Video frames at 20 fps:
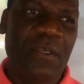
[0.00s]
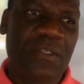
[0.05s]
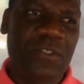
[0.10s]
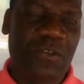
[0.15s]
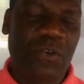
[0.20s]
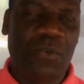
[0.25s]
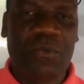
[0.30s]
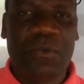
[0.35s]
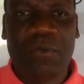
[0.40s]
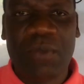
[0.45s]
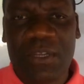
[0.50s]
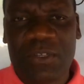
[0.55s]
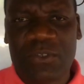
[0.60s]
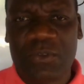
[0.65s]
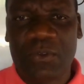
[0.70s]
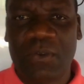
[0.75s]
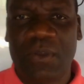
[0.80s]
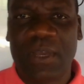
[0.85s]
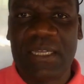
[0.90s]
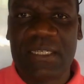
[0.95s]
So we want
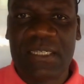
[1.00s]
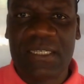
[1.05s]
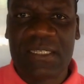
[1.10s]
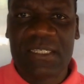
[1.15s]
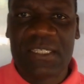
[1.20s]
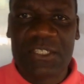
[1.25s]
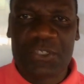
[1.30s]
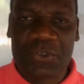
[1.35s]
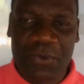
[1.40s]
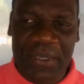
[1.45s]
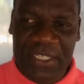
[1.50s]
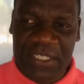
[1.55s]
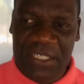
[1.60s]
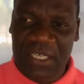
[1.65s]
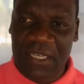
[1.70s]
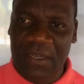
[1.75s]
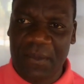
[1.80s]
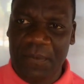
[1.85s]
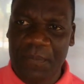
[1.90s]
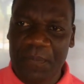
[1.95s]
to look at a
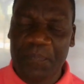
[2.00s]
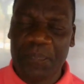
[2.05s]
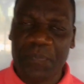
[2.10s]
situation